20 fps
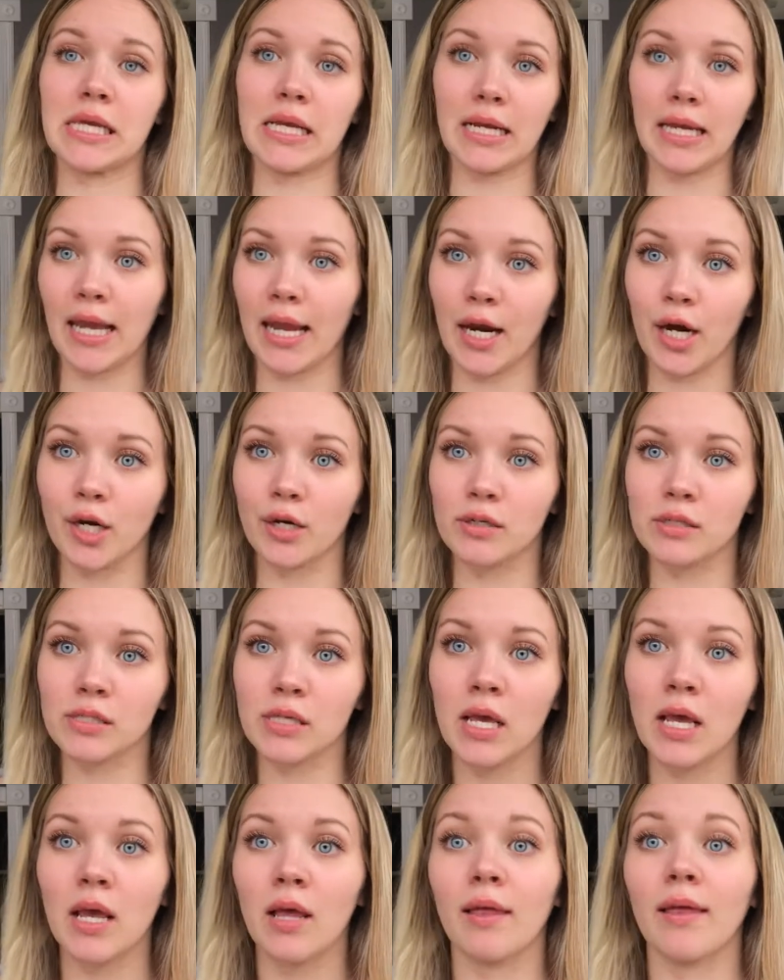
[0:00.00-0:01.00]
that cares.
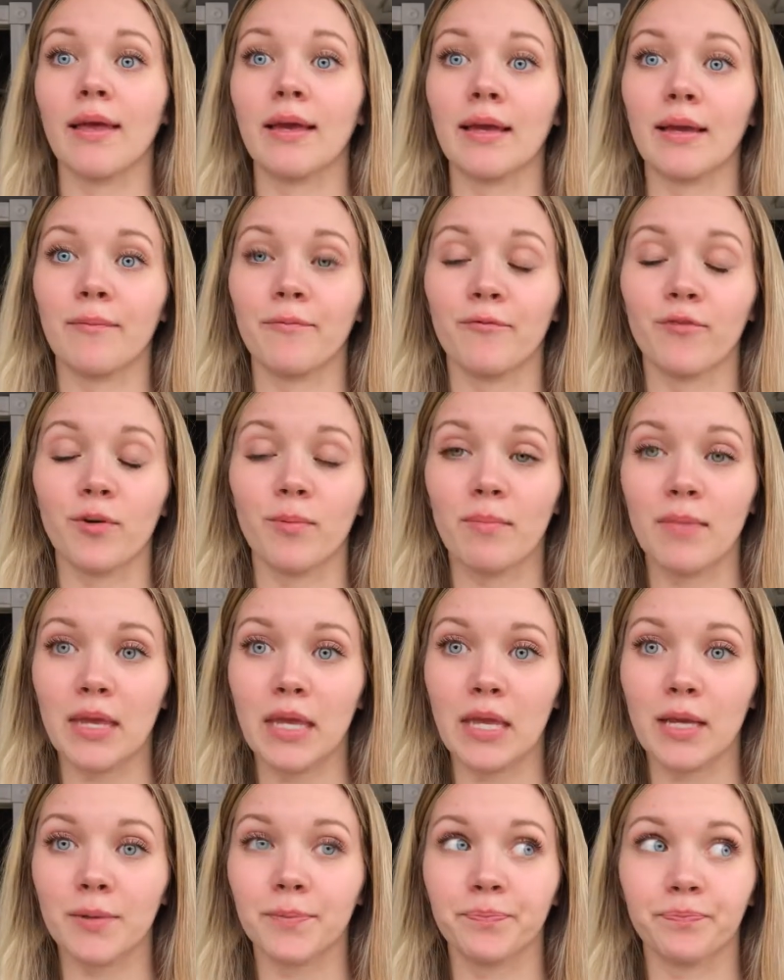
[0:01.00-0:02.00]
Like for
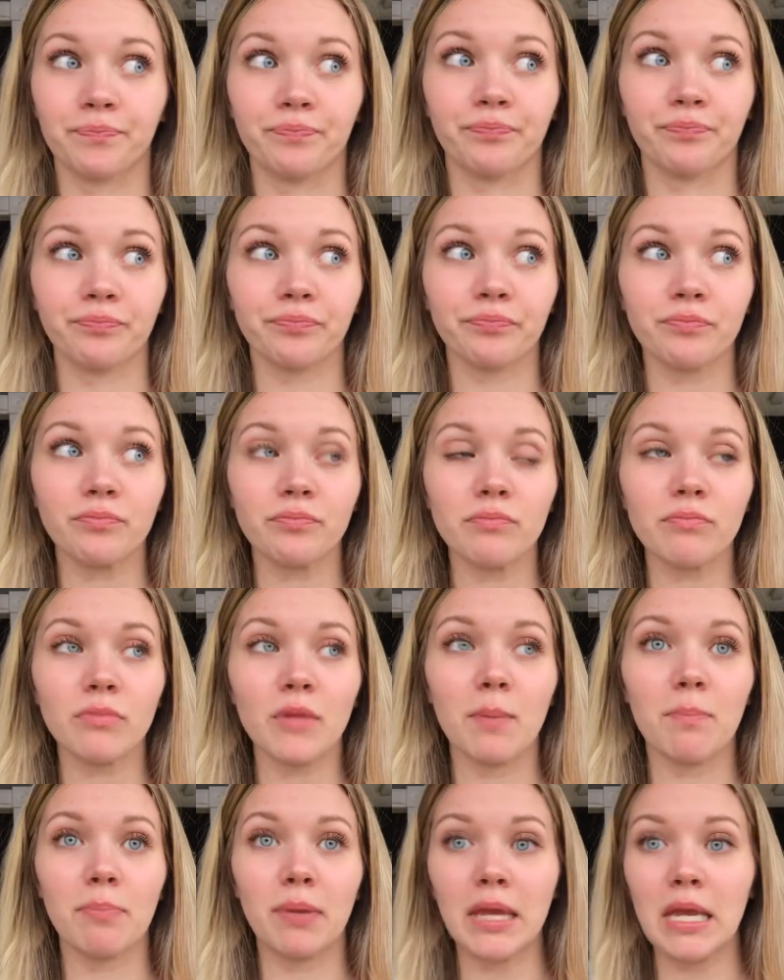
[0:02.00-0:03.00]
me,
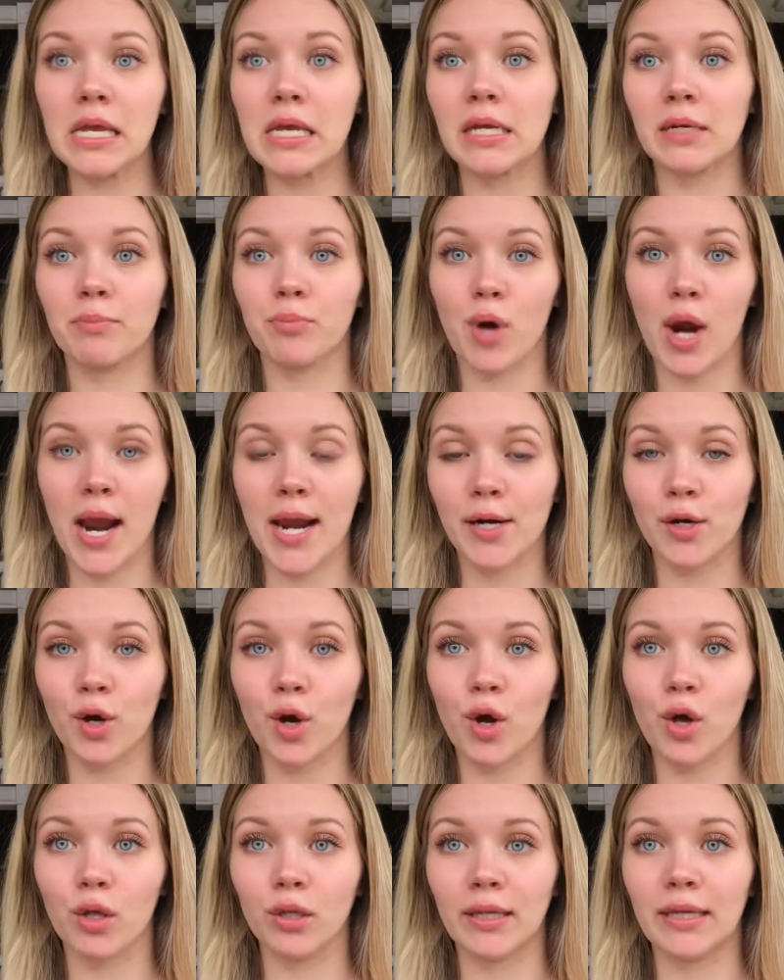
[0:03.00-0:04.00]
being in
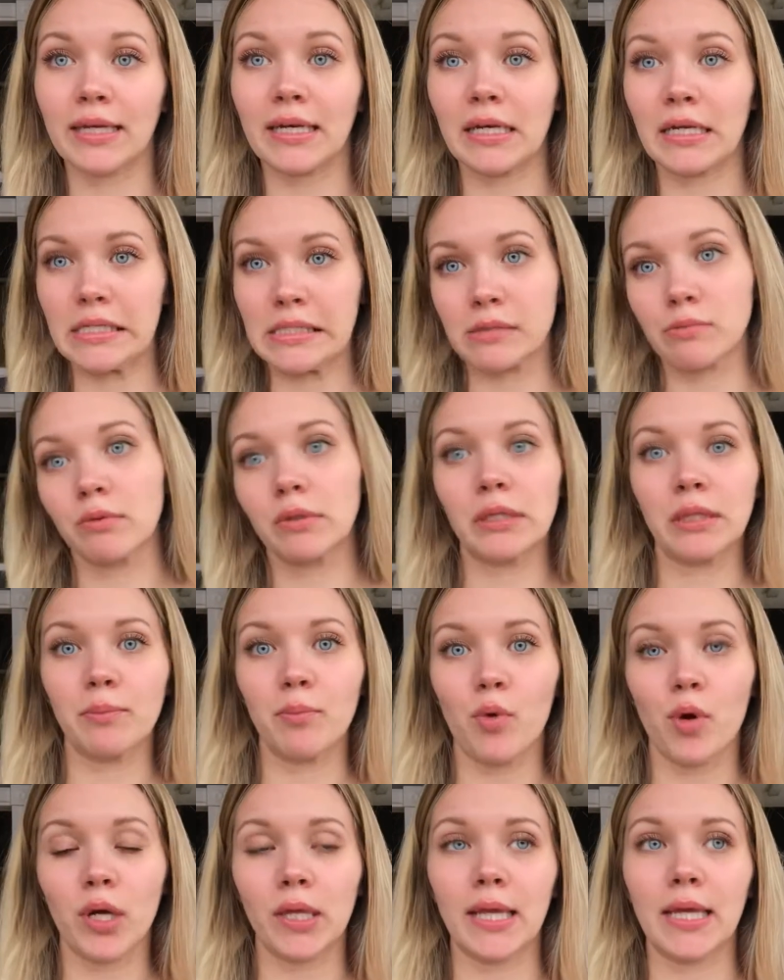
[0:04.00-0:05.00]
bridal, like it is a really
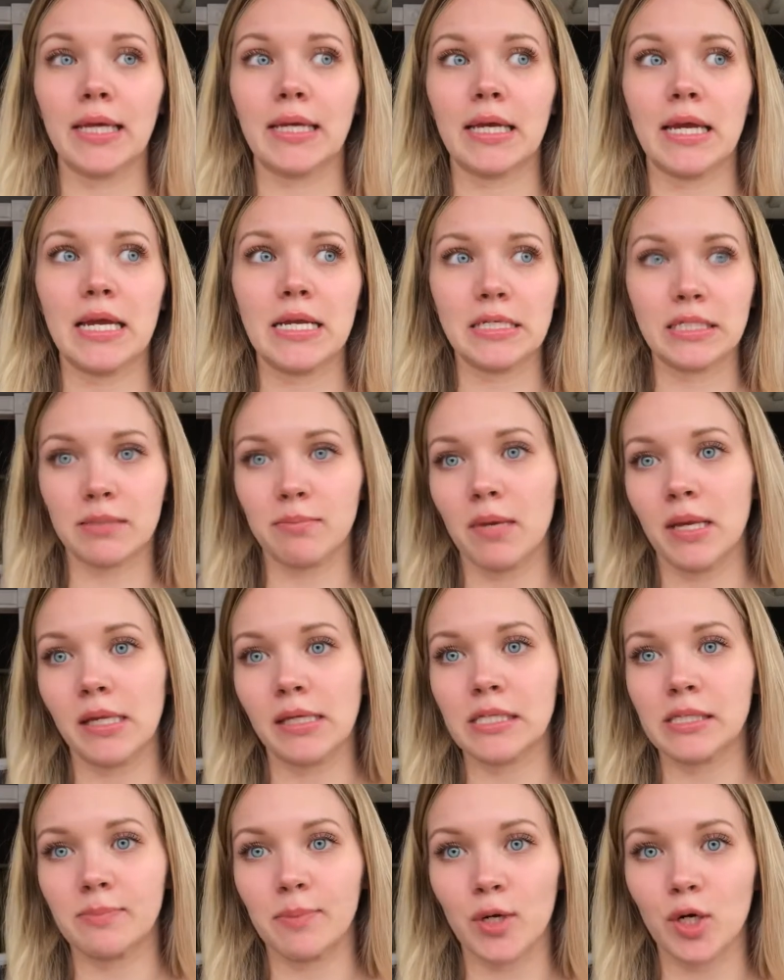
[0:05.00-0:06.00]
more like intimate
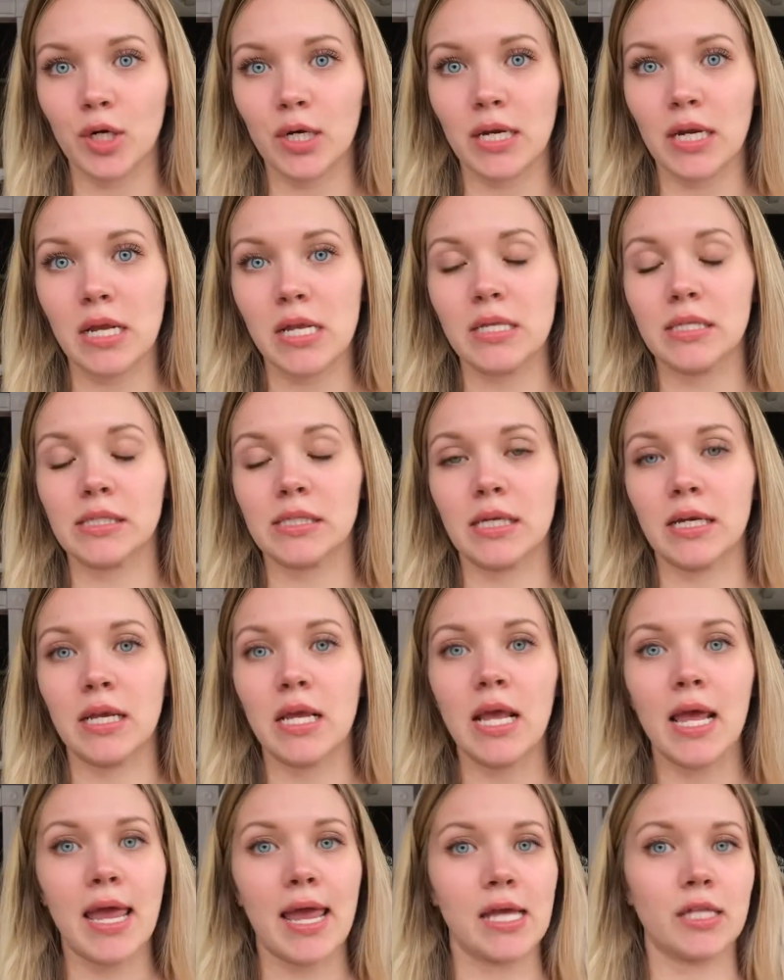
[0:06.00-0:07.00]
experience and
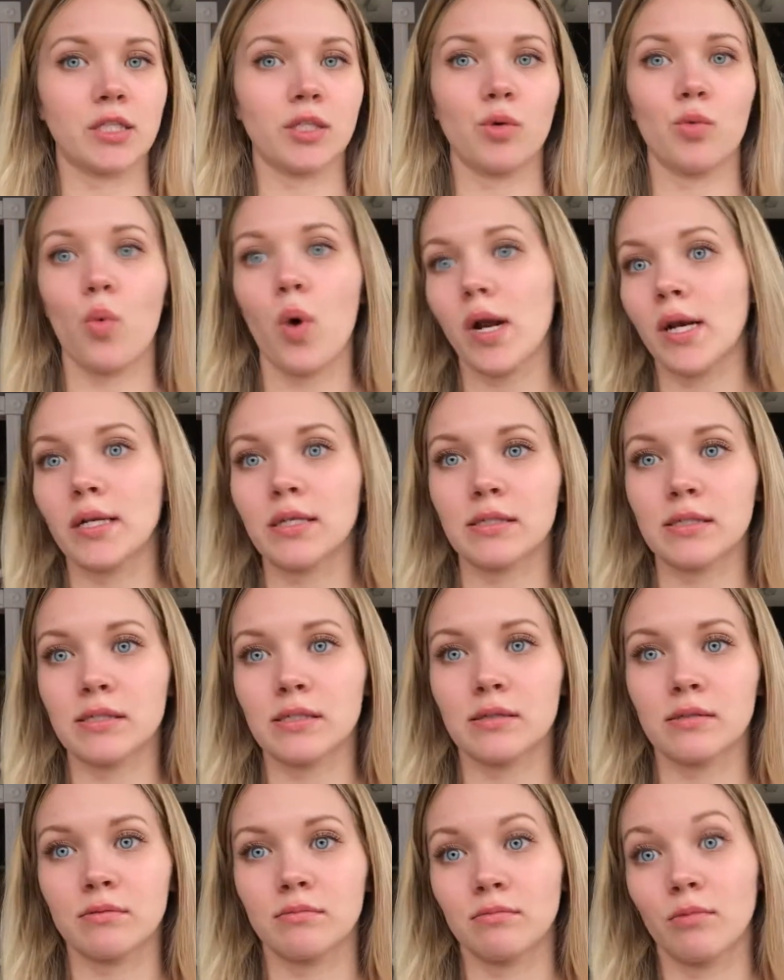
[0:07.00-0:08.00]
it's a
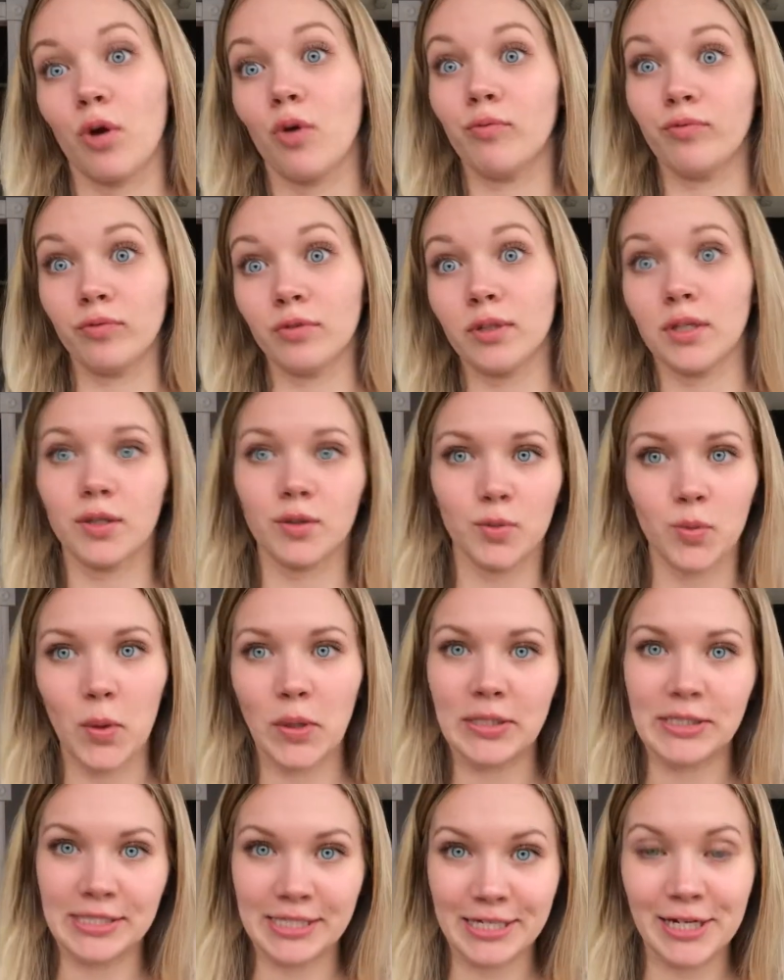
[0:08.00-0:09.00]
once, hopefully
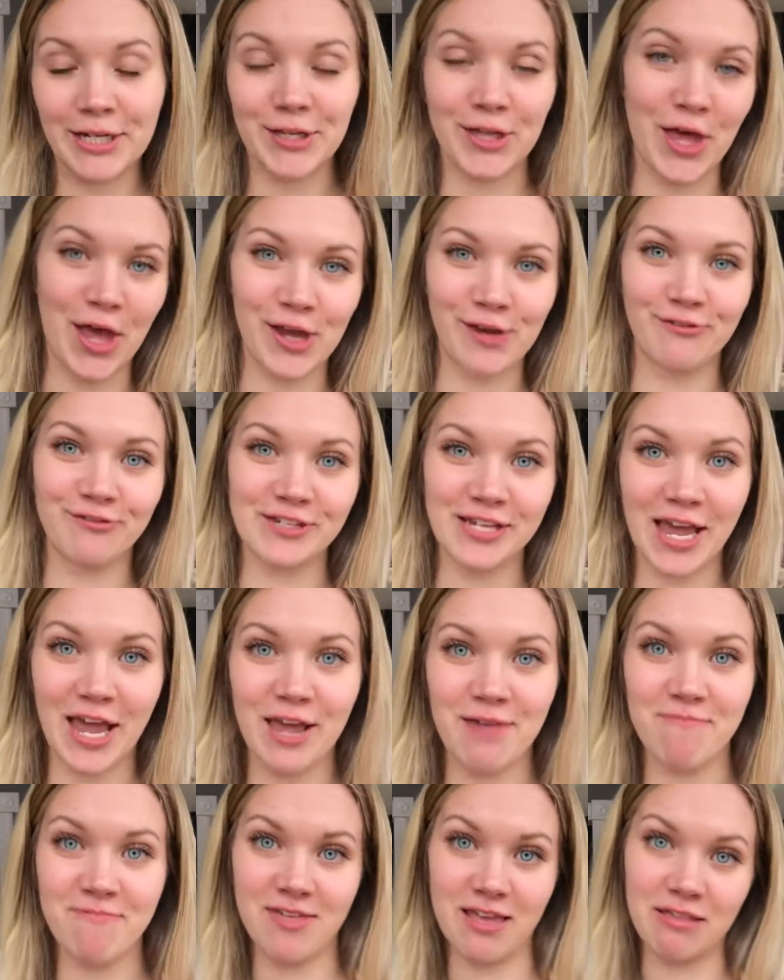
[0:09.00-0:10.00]
once in a
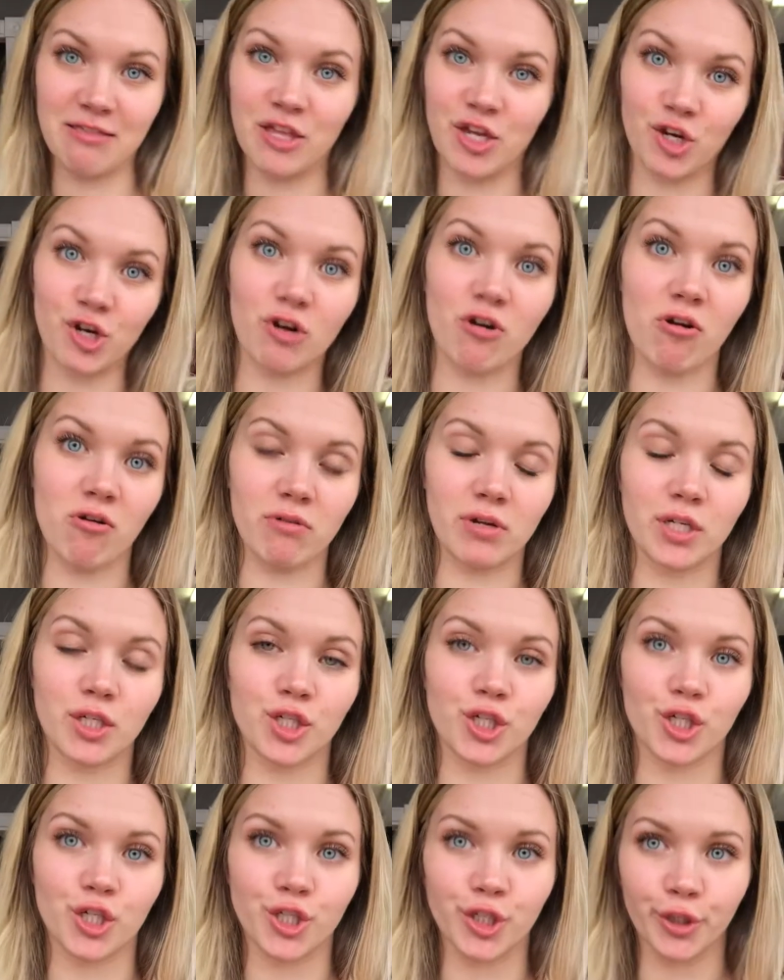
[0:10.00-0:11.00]
lifetime thing that you're going
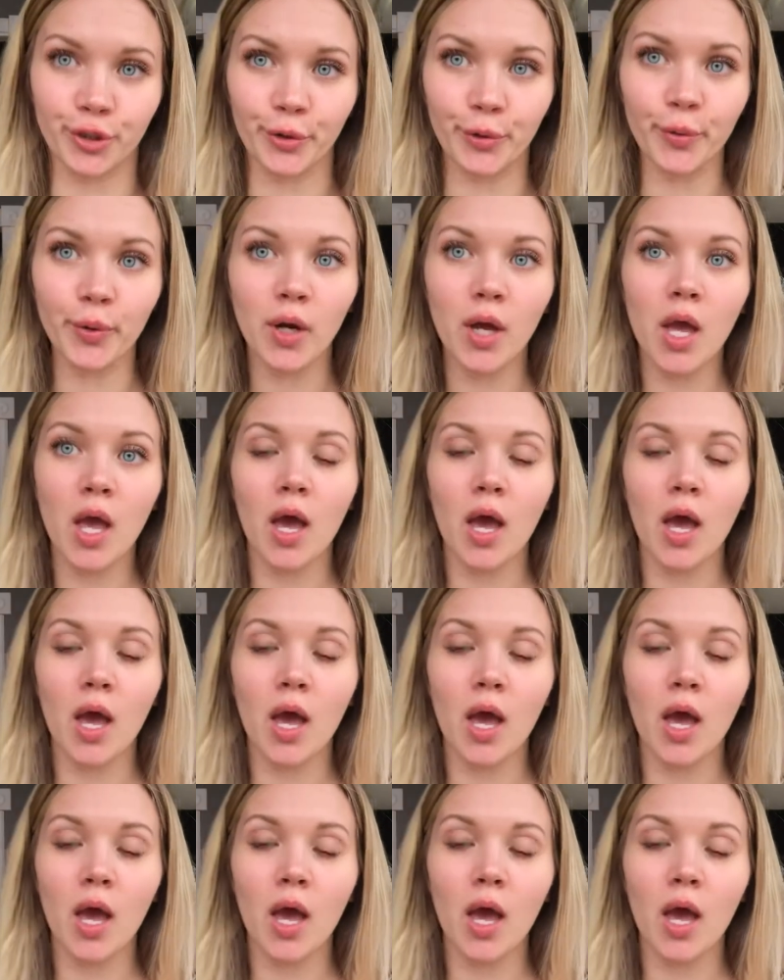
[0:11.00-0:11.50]
to do.